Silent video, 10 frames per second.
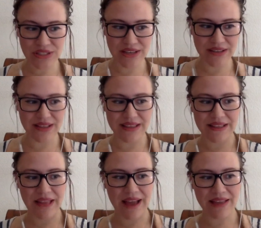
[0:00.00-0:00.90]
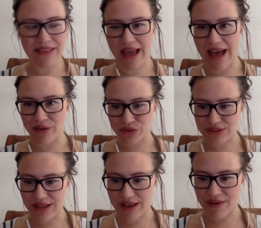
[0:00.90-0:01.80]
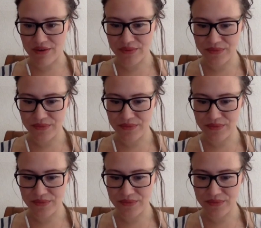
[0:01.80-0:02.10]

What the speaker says: Sun in the ninth house now.